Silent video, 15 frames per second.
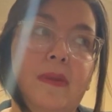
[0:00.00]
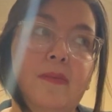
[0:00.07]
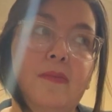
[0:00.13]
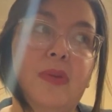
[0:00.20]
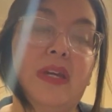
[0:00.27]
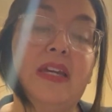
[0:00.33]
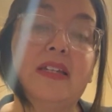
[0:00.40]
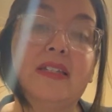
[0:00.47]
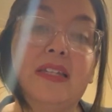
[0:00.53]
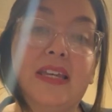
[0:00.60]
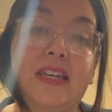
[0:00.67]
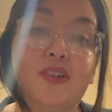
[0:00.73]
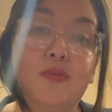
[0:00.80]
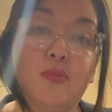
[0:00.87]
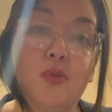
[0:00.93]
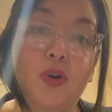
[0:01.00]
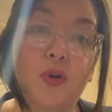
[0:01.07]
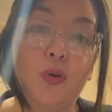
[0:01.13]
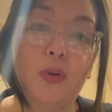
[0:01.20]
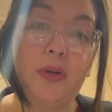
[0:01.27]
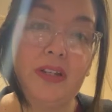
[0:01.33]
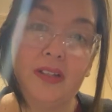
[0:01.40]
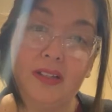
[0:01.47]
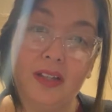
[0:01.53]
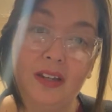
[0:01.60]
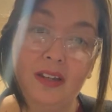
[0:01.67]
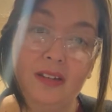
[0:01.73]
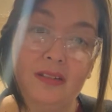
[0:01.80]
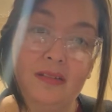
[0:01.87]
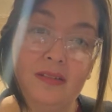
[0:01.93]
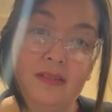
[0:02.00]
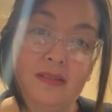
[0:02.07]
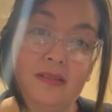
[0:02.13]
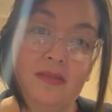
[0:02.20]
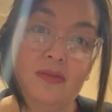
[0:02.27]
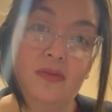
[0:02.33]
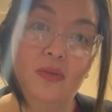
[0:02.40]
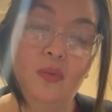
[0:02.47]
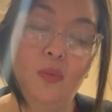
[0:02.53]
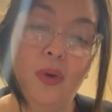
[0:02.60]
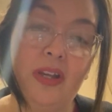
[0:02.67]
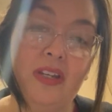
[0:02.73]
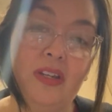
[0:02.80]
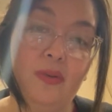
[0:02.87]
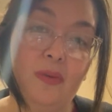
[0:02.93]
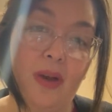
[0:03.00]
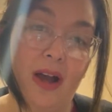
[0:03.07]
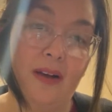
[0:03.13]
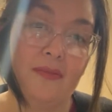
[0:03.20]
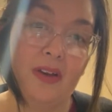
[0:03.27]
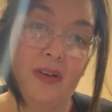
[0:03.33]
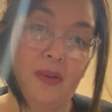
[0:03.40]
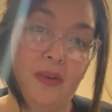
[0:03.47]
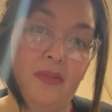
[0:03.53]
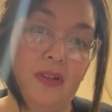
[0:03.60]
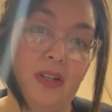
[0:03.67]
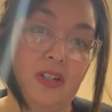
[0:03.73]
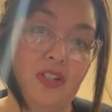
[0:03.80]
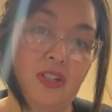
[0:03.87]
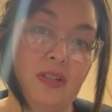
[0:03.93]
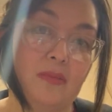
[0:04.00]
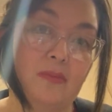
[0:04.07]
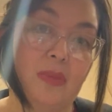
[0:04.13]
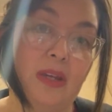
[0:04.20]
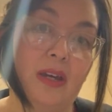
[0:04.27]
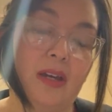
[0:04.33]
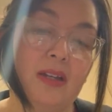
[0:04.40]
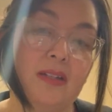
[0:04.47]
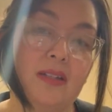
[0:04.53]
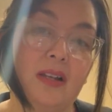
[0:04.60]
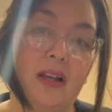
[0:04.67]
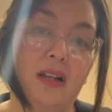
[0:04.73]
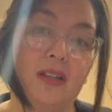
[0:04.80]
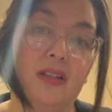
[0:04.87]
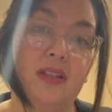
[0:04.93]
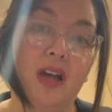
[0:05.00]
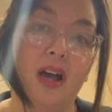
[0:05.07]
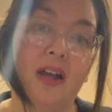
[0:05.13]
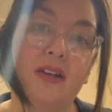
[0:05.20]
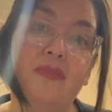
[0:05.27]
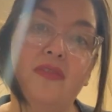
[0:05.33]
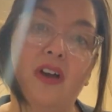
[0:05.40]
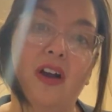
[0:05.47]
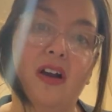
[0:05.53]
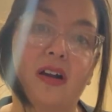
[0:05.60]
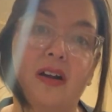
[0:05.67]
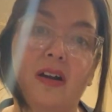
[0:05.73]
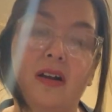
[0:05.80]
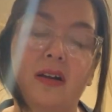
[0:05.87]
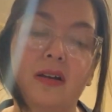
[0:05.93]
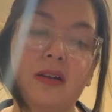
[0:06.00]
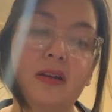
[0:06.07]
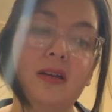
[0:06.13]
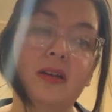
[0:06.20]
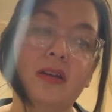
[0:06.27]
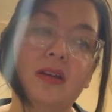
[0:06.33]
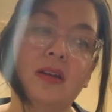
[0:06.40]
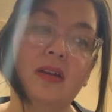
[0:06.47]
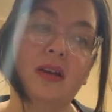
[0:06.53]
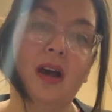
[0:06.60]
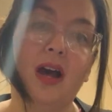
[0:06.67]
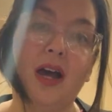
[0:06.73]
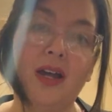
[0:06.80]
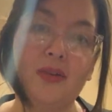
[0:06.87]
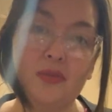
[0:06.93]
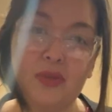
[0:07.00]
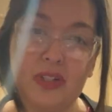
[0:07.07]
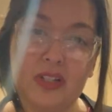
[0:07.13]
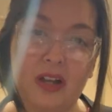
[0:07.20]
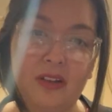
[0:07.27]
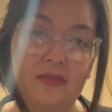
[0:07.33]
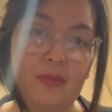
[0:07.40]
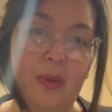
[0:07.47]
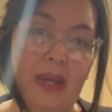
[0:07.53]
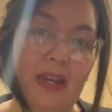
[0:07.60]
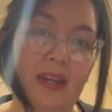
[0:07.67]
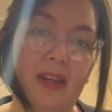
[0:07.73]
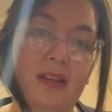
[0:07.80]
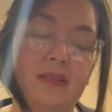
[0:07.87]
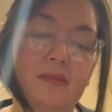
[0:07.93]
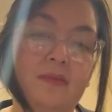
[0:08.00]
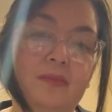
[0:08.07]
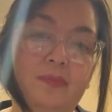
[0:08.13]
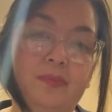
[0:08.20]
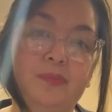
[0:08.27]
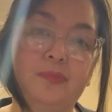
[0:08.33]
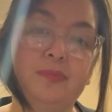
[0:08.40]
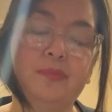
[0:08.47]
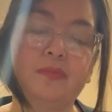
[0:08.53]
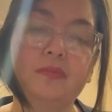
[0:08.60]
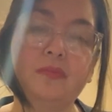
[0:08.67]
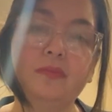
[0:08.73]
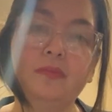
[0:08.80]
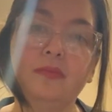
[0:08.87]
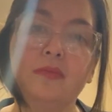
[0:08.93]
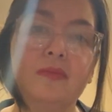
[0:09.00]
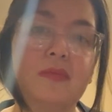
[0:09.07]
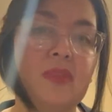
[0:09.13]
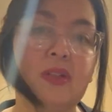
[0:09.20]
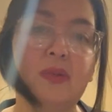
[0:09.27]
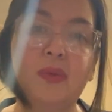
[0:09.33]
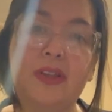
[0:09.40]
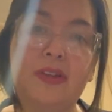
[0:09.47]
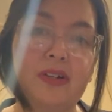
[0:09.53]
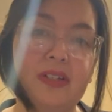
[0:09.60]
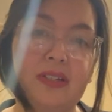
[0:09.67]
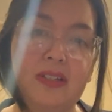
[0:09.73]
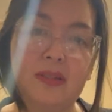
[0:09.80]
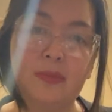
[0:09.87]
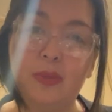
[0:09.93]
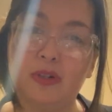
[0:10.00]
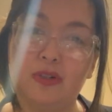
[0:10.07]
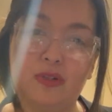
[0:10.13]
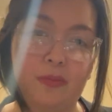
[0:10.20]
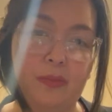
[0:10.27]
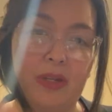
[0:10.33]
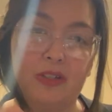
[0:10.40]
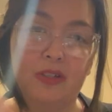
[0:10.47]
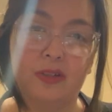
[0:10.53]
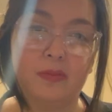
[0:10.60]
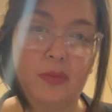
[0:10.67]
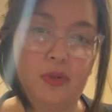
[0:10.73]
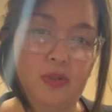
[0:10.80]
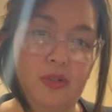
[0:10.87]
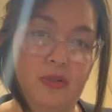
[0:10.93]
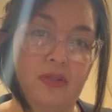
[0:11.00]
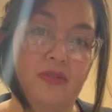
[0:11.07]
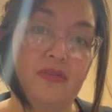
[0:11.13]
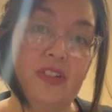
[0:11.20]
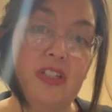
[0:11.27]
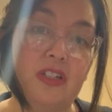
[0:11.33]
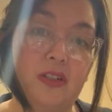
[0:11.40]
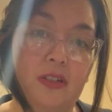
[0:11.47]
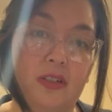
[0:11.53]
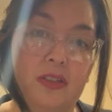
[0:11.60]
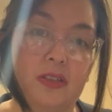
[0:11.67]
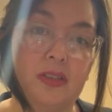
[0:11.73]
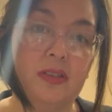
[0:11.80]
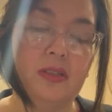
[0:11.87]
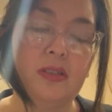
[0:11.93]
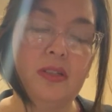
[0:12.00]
begin to heal more quickly when you have that revelation, because a lot of our unresolved pain, whether it's spiritual, mental, emotional, or physical,